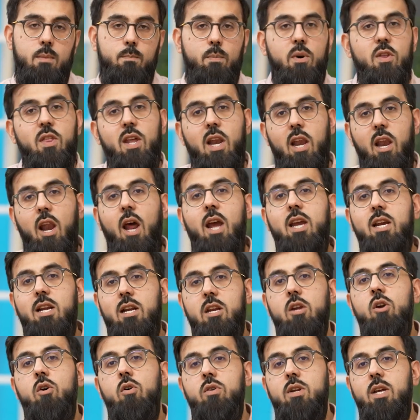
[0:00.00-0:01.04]
But the
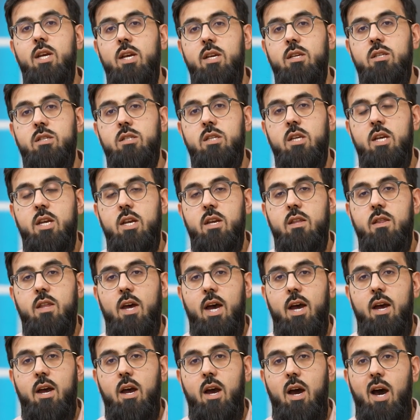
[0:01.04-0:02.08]
likelihood is
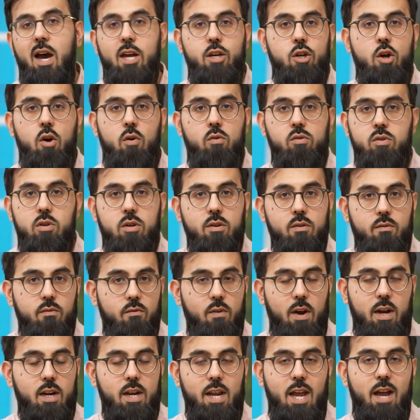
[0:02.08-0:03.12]
that I don't,
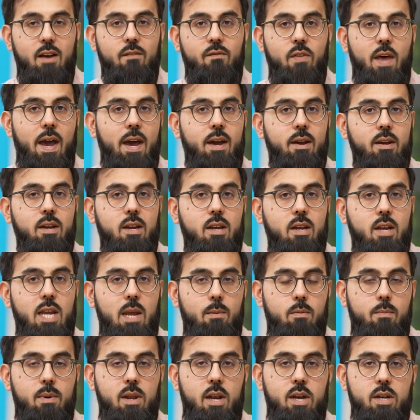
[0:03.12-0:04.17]
frankly, have that
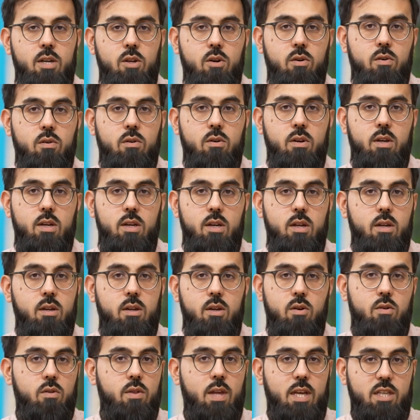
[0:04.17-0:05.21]
capability or
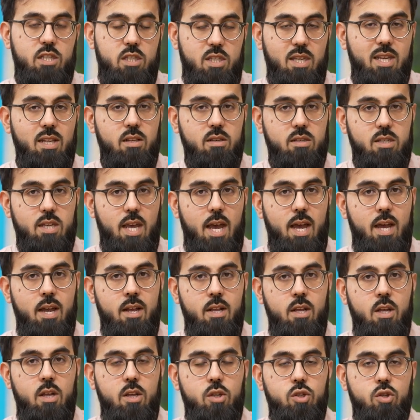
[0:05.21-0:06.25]
that skill set.
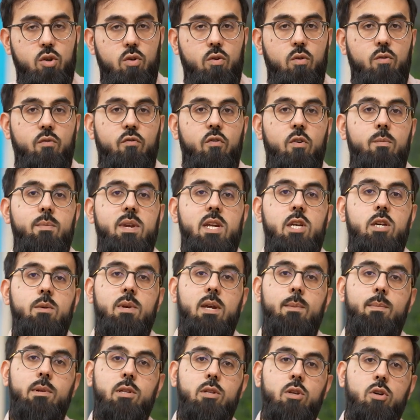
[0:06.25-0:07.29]
So for me to be
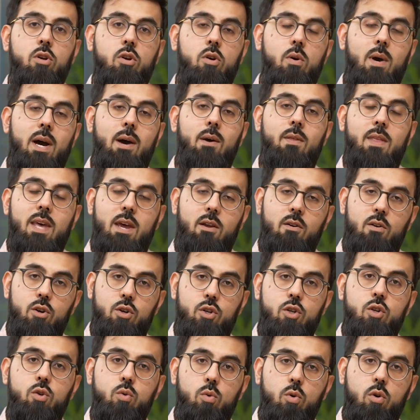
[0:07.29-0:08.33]
able to go out there
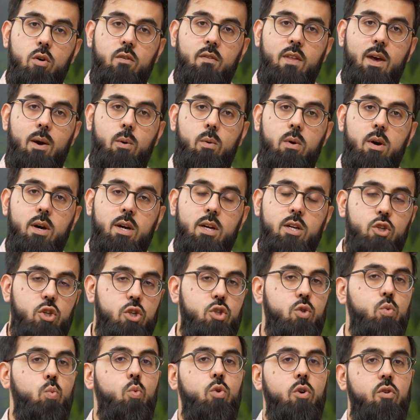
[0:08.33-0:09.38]
and do all of that work
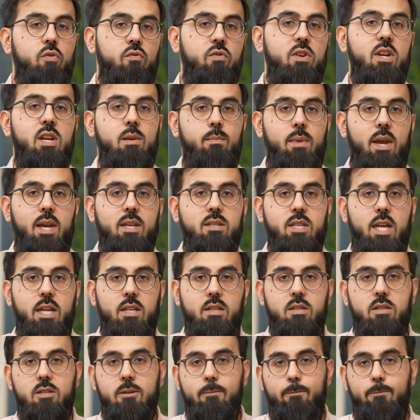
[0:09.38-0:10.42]
just wouldn't really make sense.